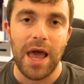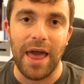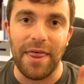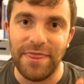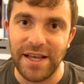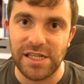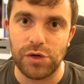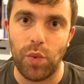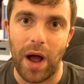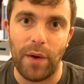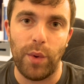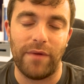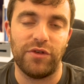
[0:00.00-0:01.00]
and this is
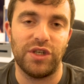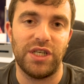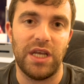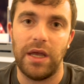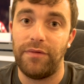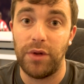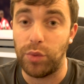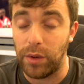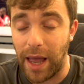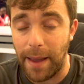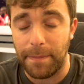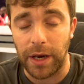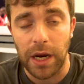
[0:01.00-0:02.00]
why we have to see if it will
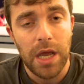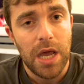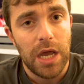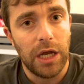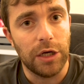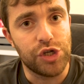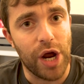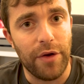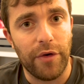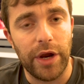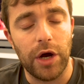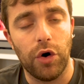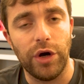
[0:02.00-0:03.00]
happen in
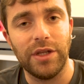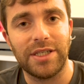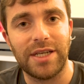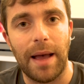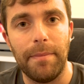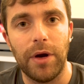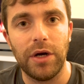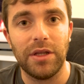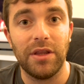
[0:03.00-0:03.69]
January or in the summer.